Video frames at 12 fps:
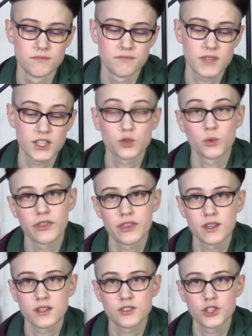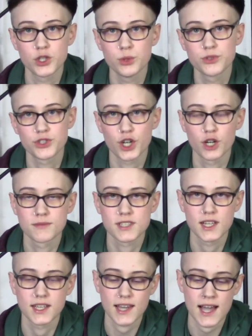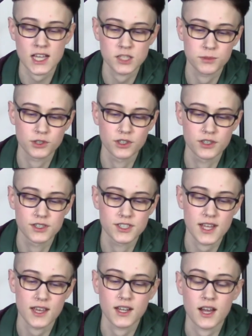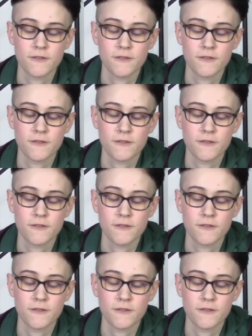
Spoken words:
it's one thing to use terms like Asperger's and high